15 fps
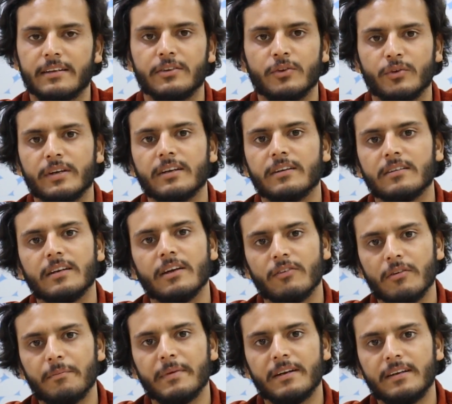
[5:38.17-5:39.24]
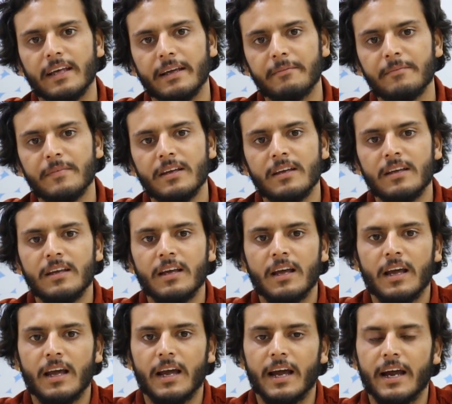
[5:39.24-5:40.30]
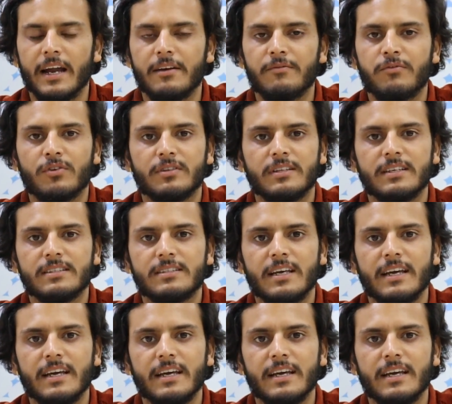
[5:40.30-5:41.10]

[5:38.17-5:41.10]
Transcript: during development time. And for this,